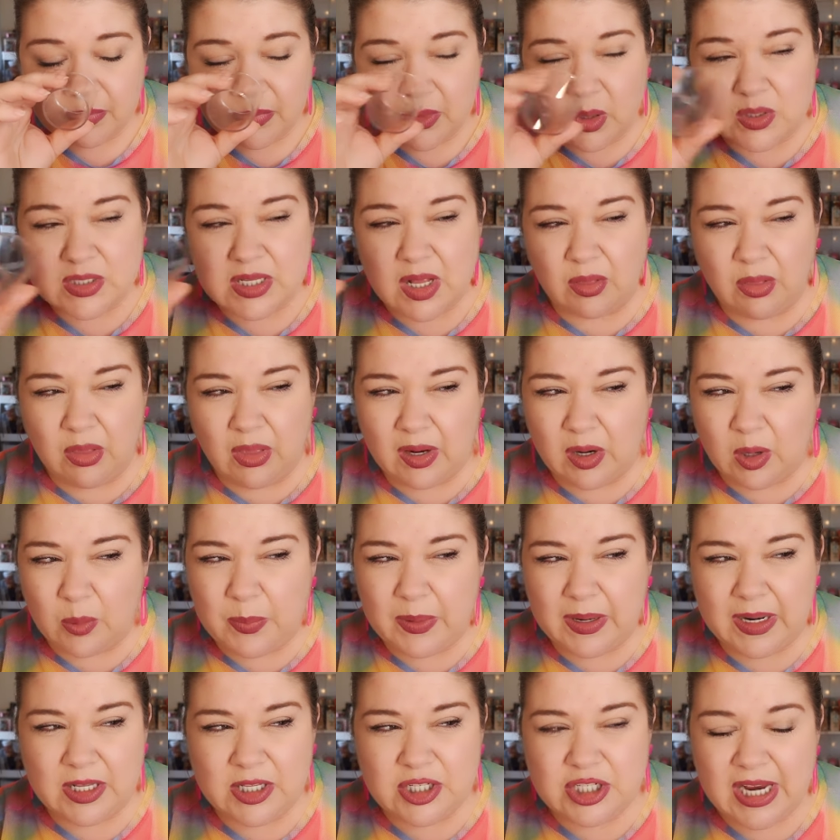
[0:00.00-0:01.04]
There's a little
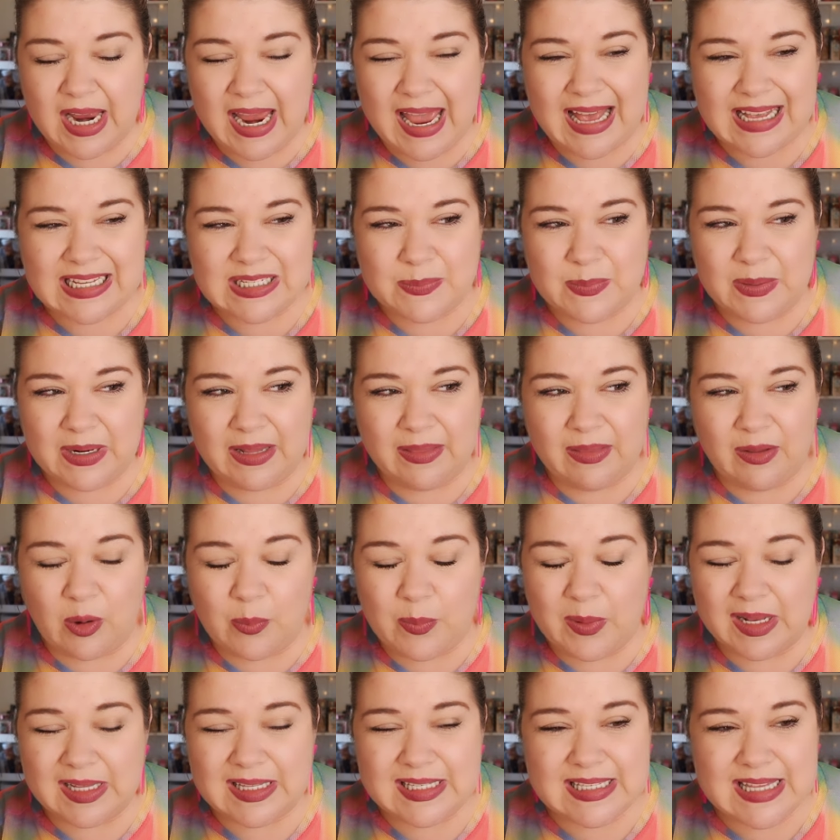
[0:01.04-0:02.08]
bit of jasmine in there,
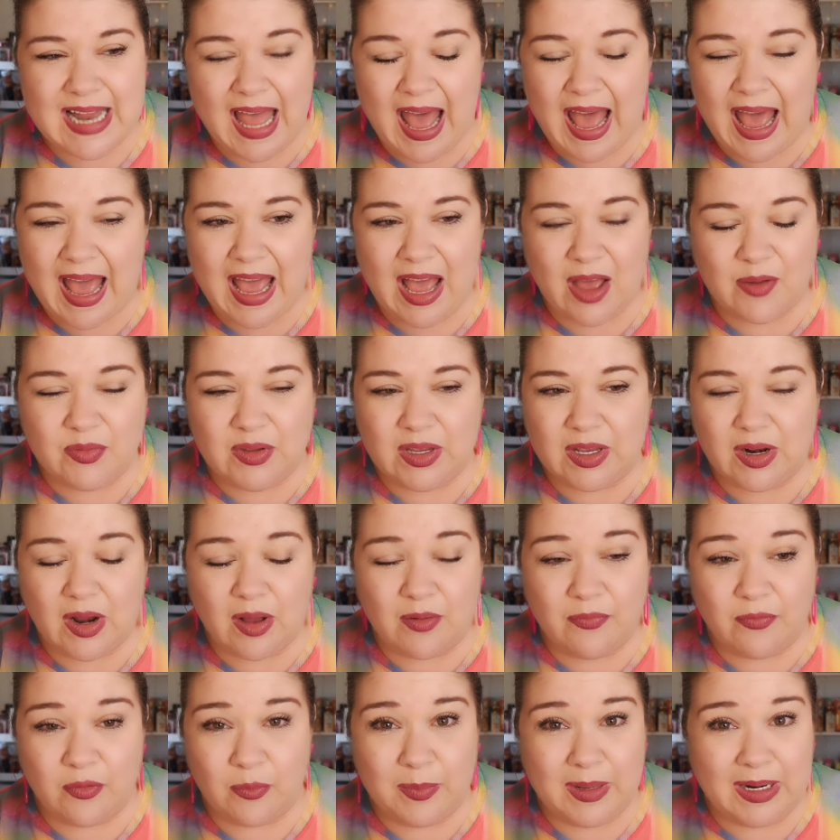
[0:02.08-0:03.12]
but it's not heavy
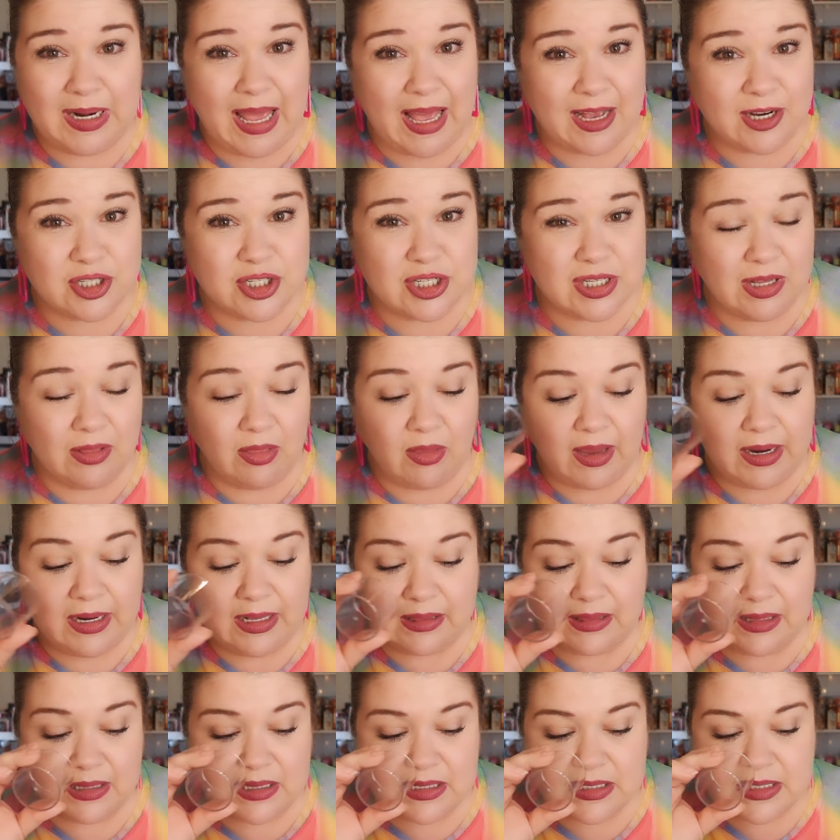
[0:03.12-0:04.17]
enough for me to actually
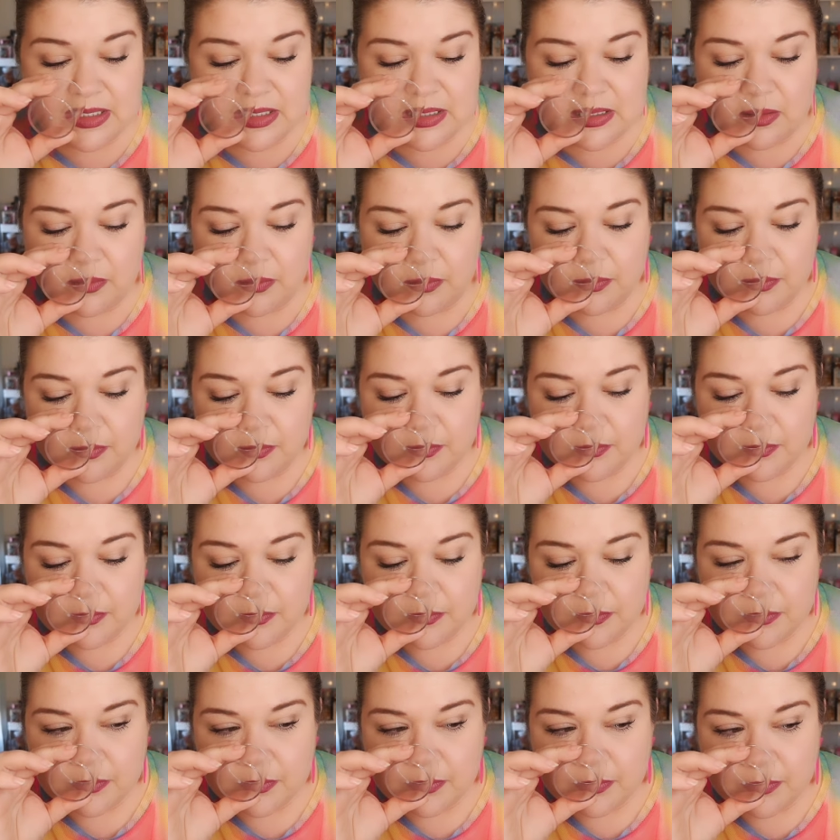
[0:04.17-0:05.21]
like this.
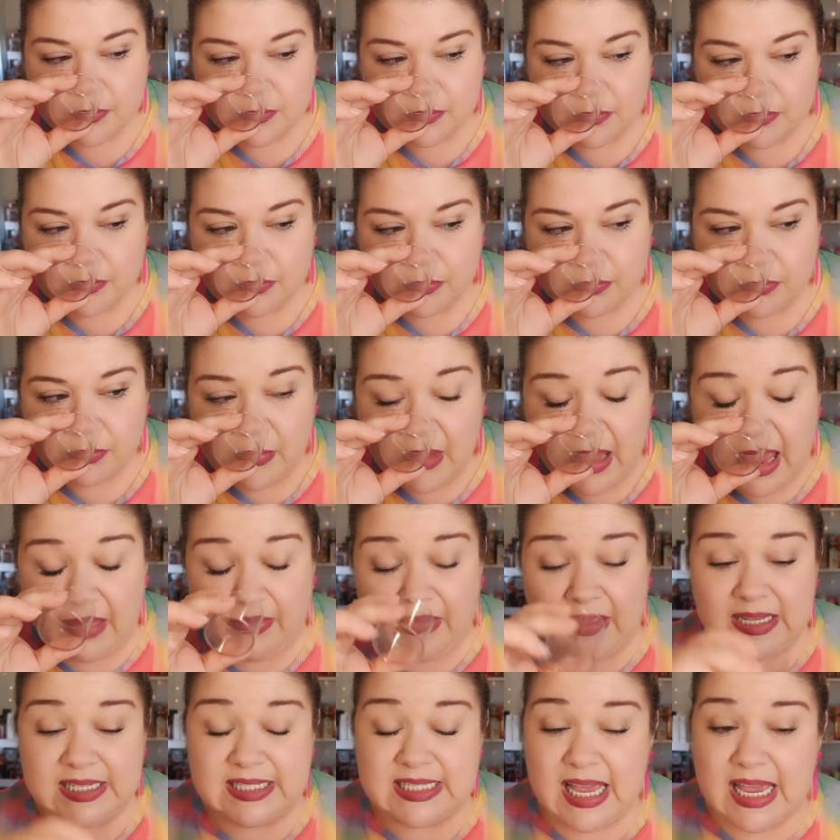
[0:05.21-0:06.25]
And
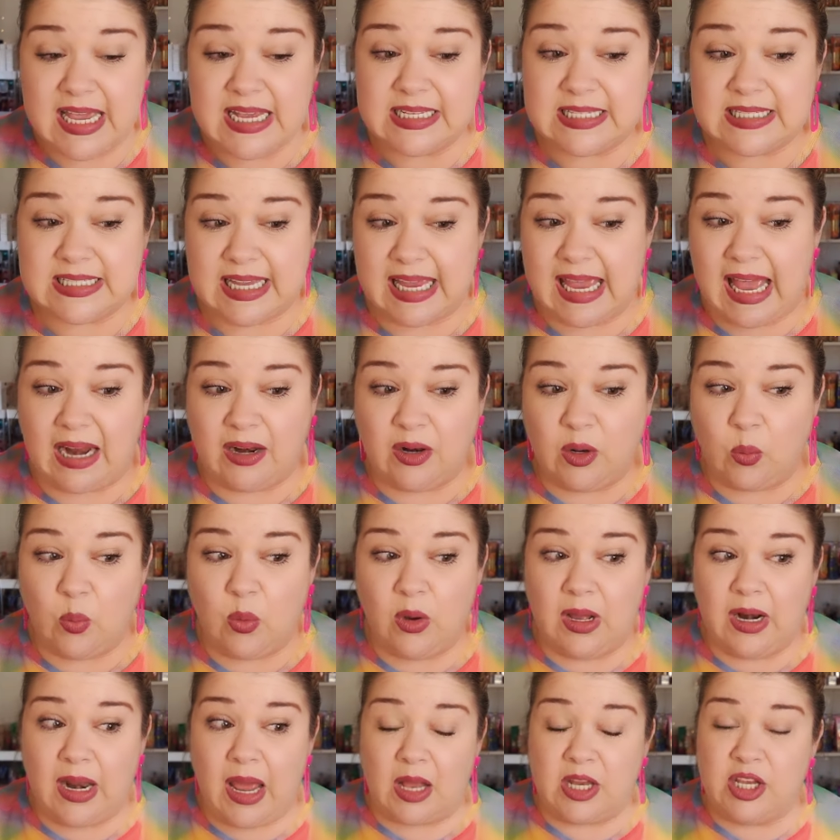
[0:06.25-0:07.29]
they say
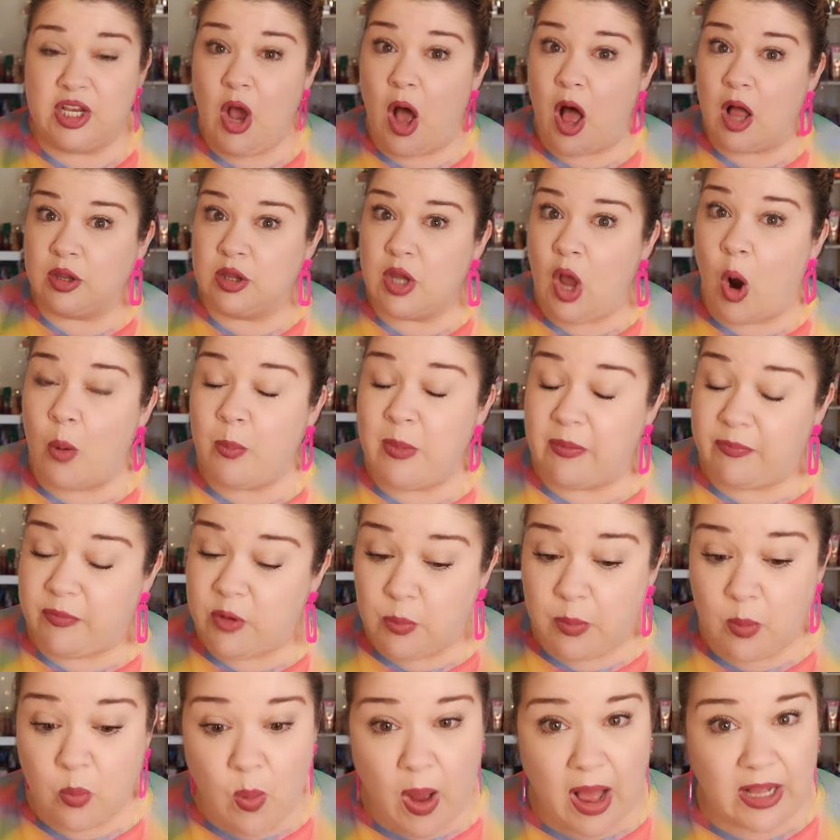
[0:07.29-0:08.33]
sandalwood, and y'all know me, if
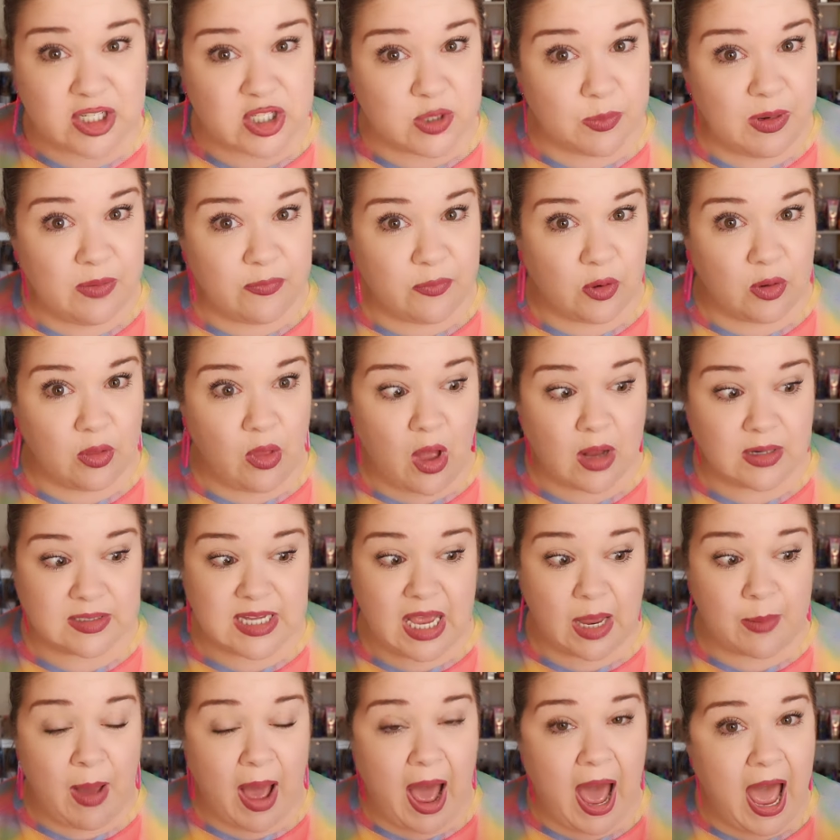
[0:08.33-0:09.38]
you've been watching me for a long
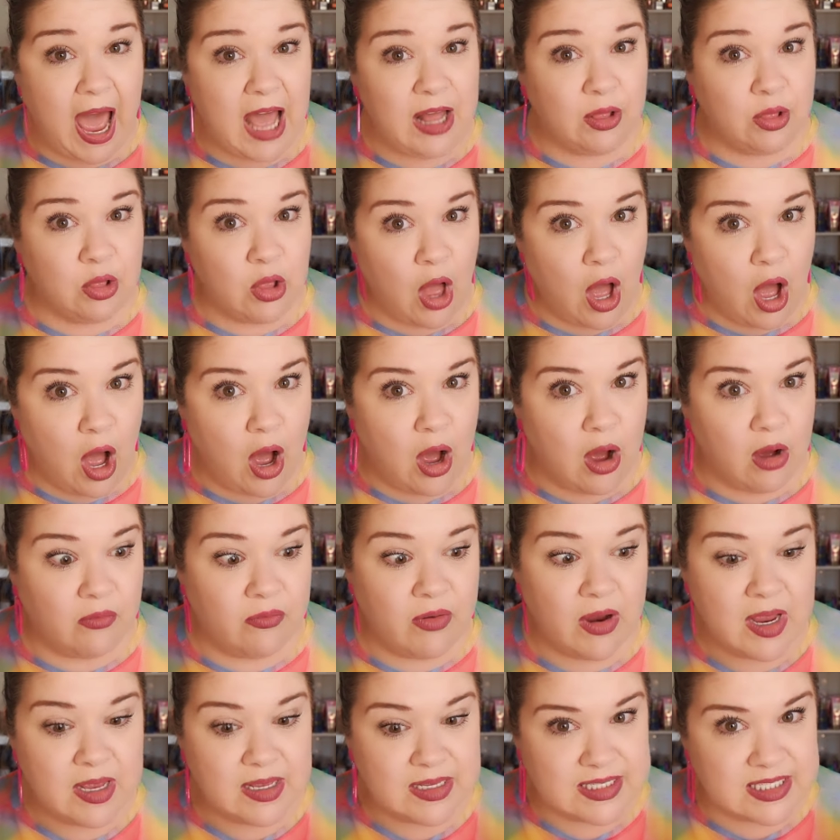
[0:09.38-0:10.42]
time, I
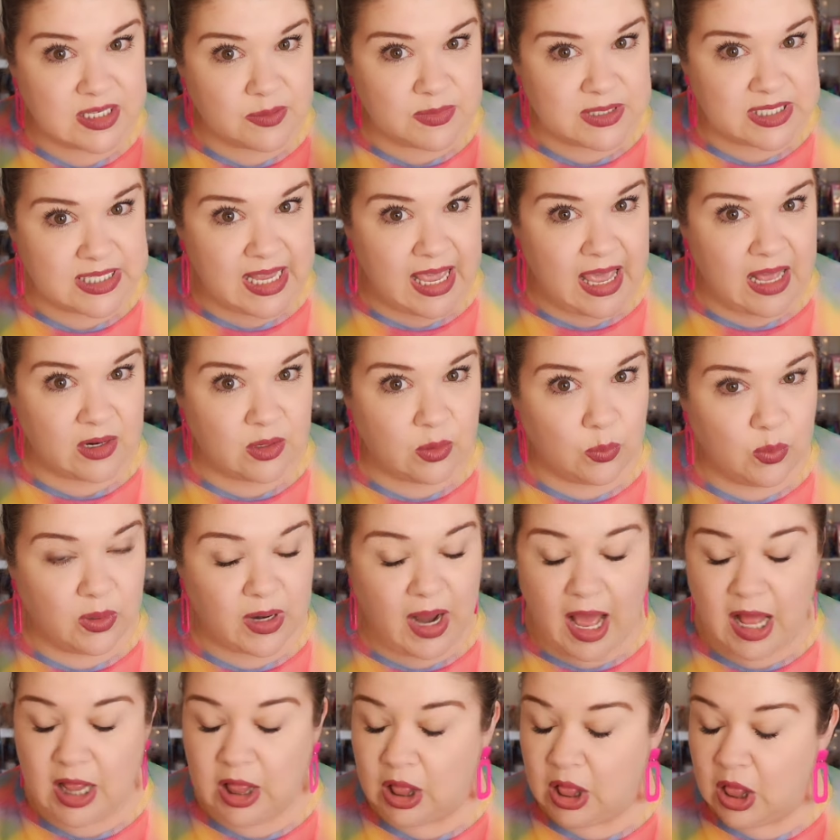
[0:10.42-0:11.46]
love some sandalwood.
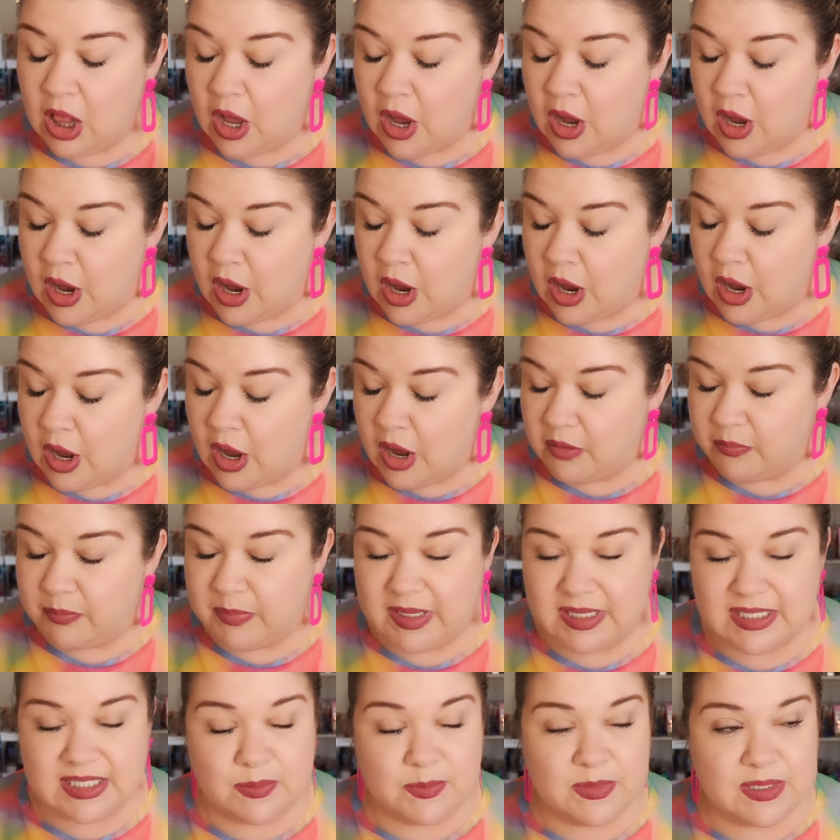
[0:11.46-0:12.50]
I love
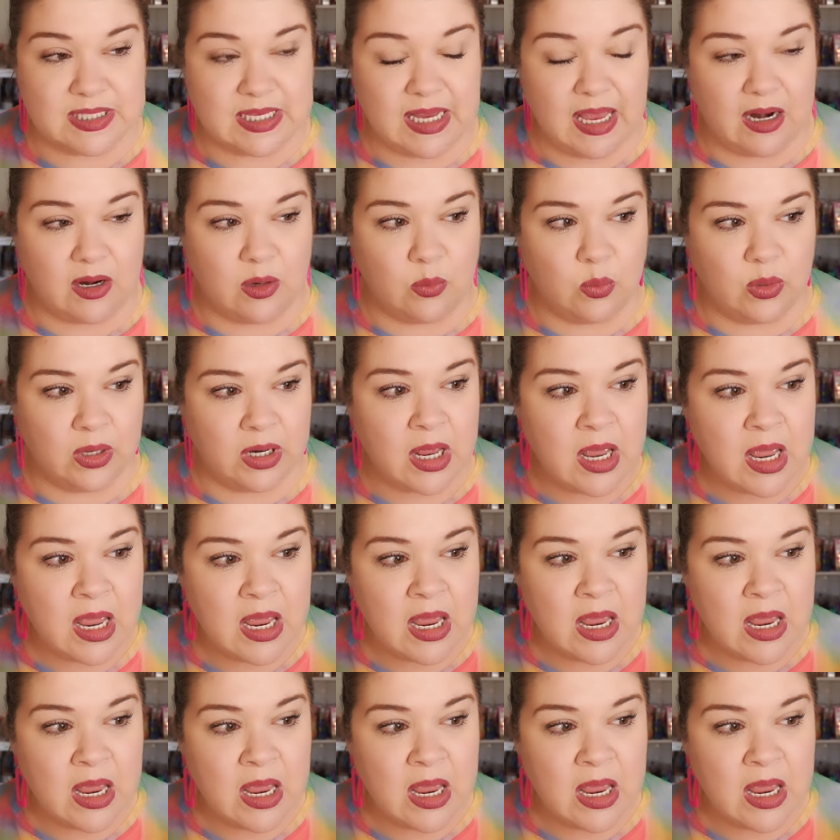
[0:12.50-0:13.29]
me some sandalwood.